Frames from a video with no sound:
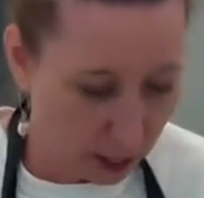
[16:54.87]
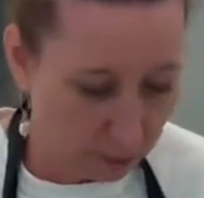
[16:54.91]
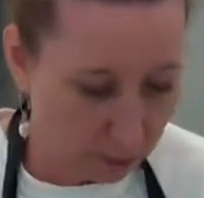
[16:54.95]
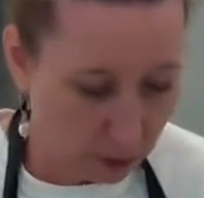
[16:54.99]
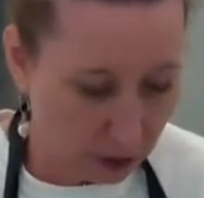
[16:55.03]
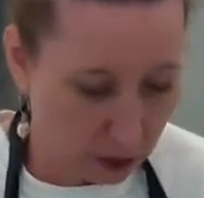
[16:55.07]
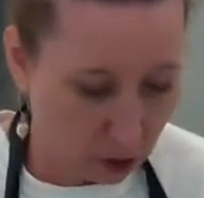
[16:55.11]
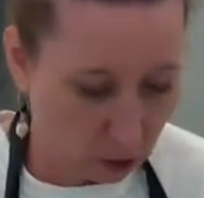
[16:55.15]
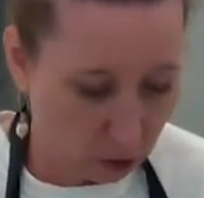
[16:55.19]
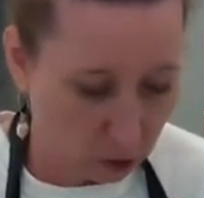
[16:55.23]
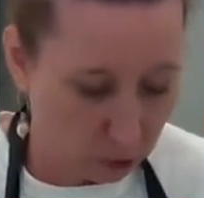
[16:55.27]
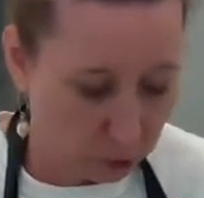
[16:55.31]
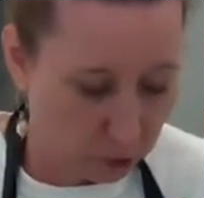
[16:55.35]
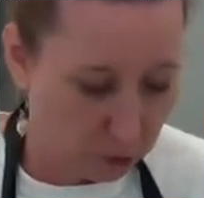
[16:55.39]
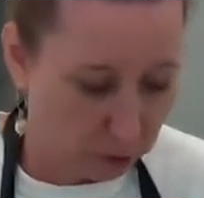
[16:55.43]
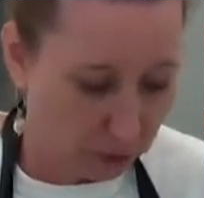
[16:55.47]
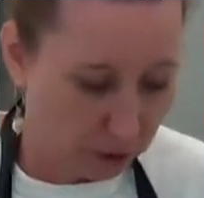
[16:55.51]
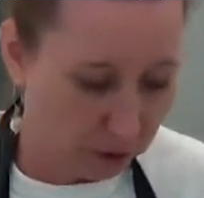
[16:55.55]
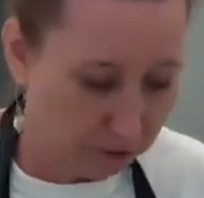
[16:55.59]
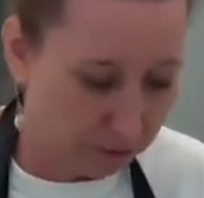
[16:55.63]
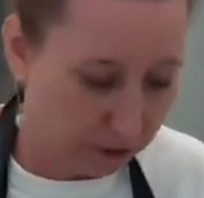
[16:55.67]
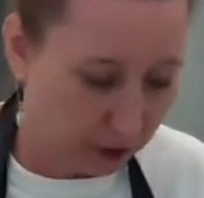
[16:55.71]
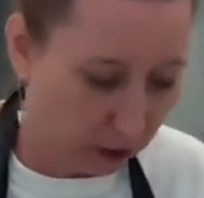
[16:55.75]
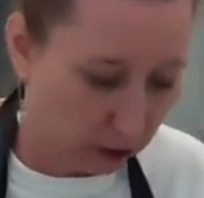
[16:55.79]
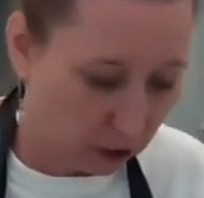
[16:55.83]
I don't want to put my
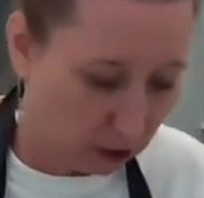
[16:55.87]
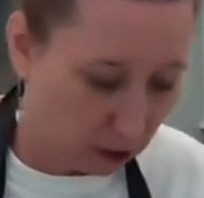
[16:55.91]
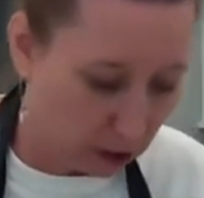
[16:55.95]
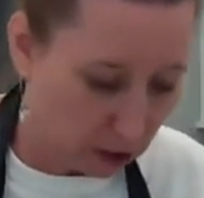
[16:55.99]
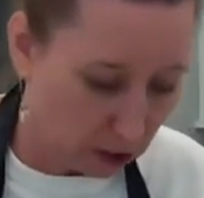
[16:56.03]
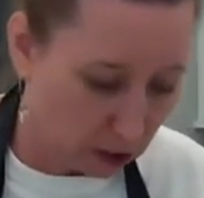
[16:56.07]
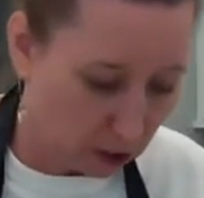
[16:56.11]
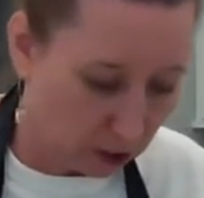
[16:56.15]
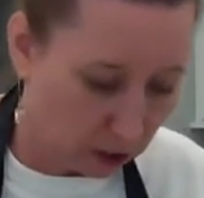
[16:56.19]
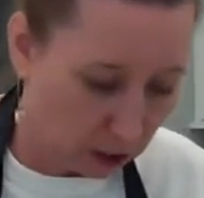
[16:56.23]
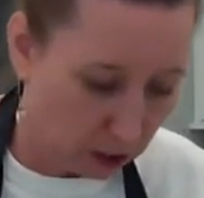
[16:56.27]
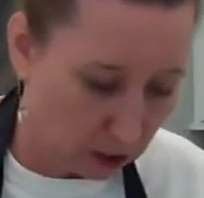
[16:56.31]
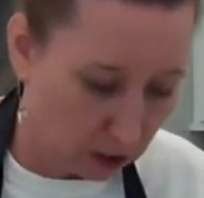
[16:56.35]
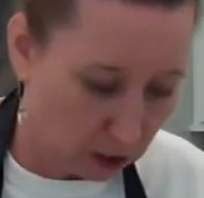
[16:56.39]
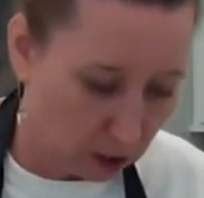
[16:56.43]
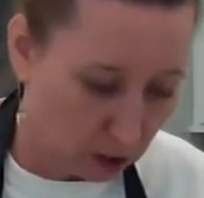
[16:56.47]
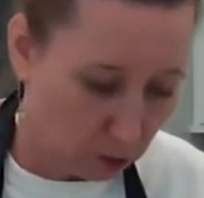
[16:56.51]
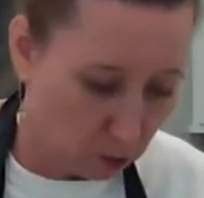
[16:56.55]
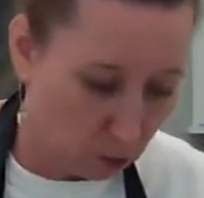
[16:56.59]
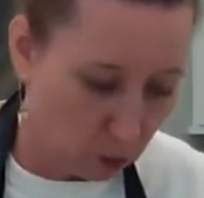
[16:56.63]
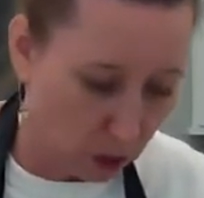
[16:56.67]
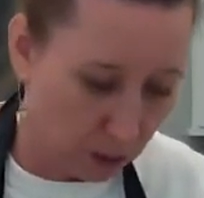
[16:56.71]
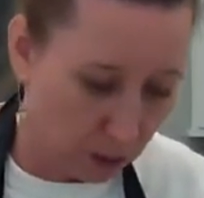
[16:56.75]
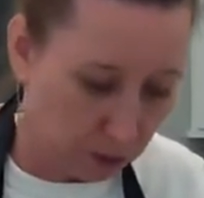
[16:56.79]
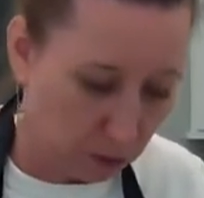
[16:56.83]
fingers on it, so I'm
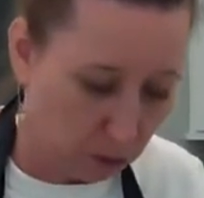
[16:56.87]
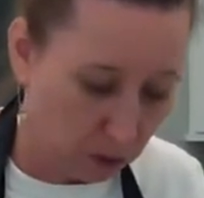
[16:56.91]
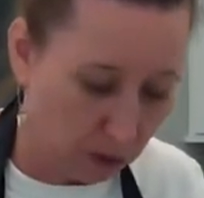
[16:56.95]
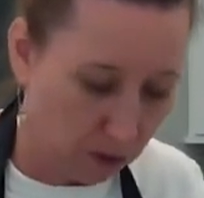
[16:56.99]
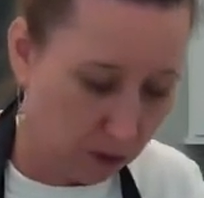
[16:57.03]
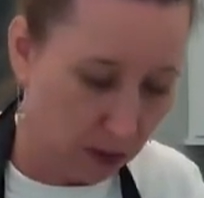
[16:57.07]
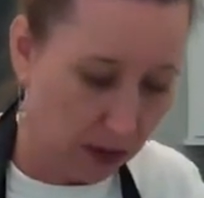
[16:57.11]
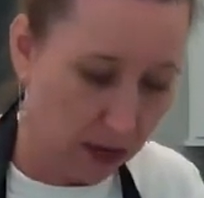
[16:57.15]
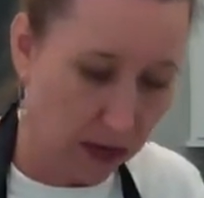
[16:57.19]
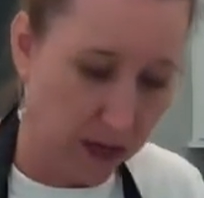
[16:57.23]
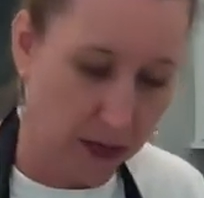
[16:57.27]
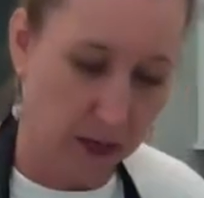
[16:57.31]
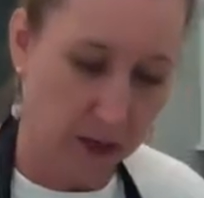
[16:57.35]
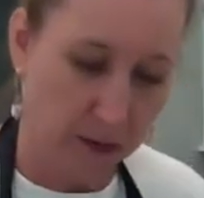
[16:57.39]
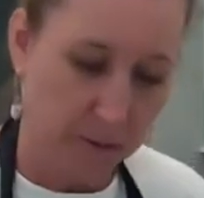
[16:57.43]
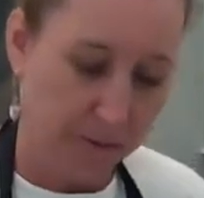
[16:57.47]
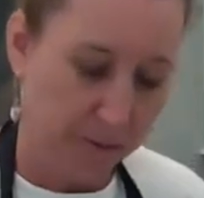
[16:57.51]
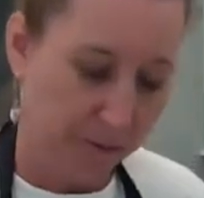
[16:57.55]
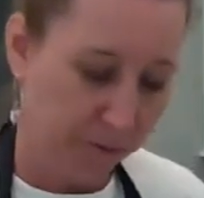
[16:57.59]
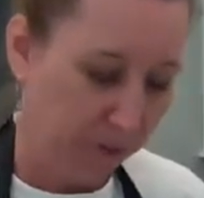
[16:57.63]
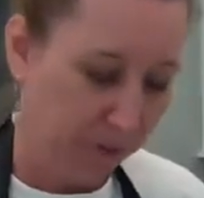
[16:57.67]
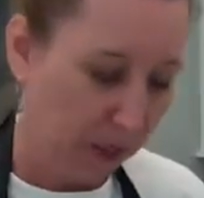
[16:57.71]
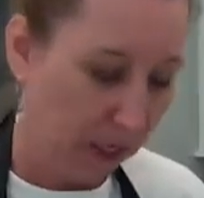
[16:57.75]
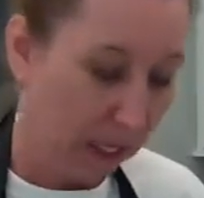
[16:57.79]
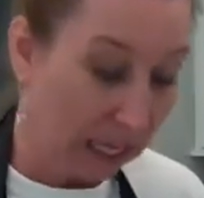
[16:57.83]
wiping with that
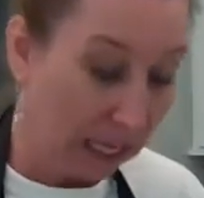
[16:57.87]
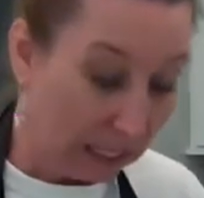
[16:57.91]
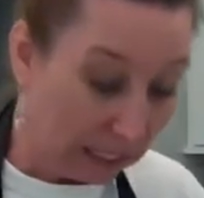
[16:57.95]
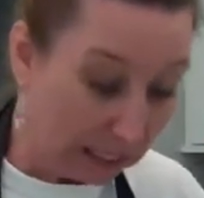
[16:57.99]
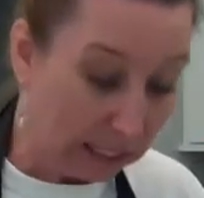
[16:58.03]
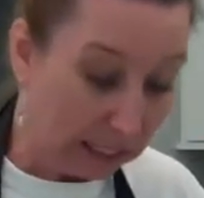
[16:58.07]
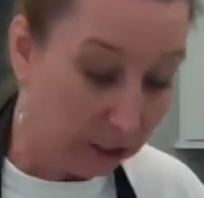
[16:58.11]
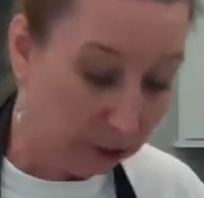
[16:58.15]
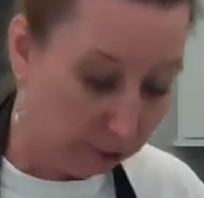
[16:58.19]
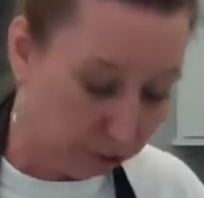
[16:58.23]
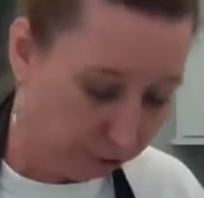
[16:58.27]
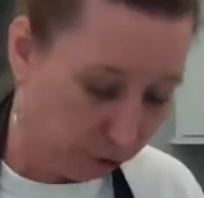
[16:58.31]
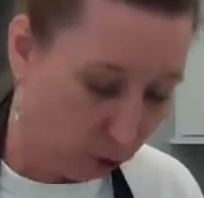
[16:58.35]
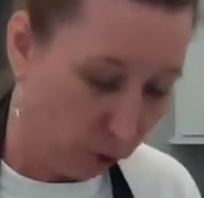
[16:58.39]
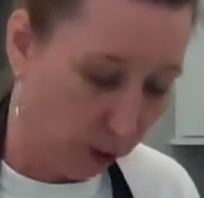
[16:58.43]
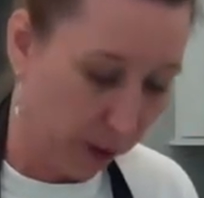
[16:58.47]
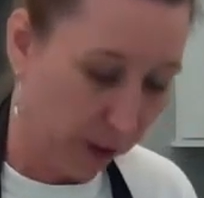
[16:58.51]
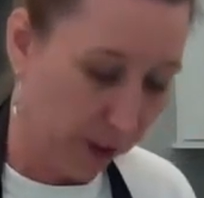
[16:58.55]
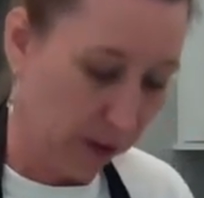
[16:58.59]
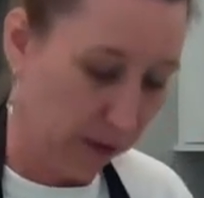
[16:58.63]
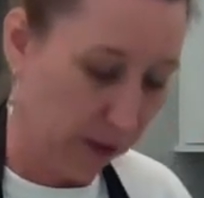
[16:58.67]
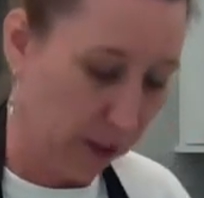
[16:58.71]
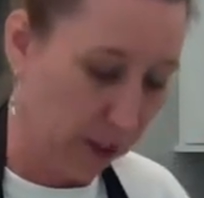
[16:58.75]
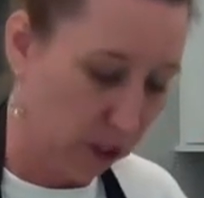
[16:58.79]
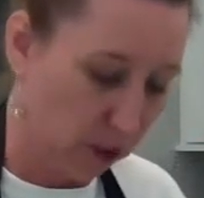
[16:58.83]
clean fork
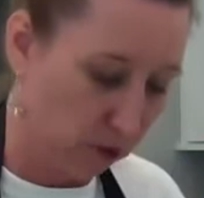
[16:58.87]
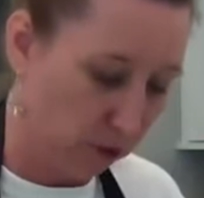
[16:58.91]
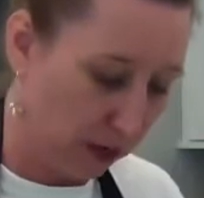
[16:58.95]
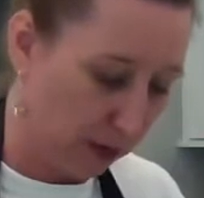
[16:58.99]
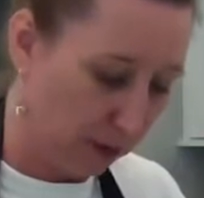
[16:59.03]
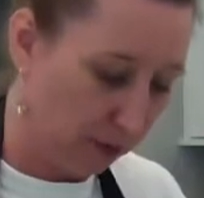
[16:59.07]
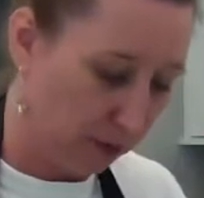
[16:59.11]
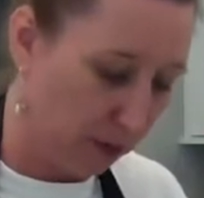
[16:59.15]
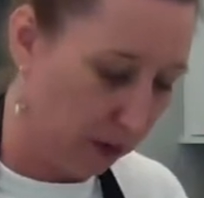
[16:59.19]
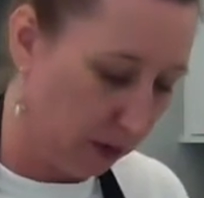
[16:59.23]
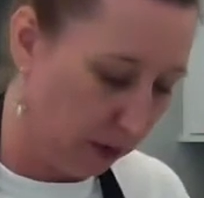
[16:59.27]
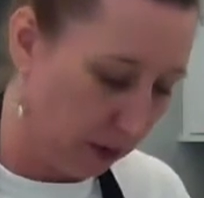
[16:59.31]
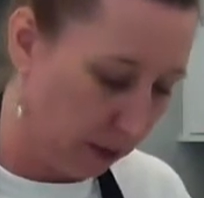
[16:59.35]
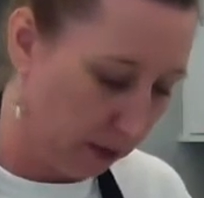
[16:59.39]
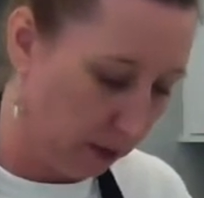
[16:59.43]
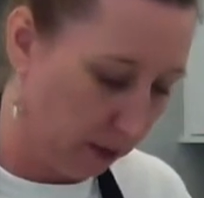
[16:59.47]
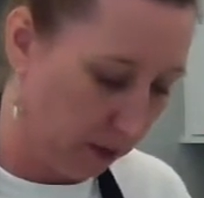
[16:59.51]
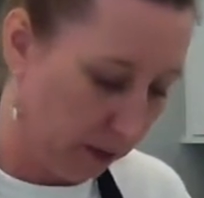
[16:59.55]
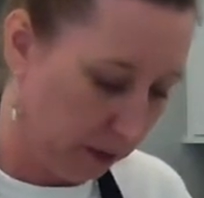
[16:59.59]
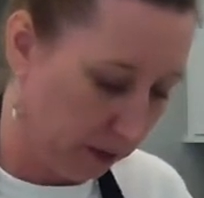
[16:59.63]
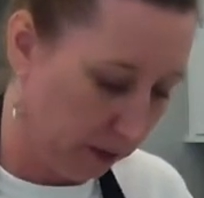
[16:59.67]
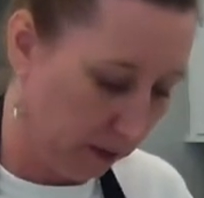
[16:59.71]
that's right there.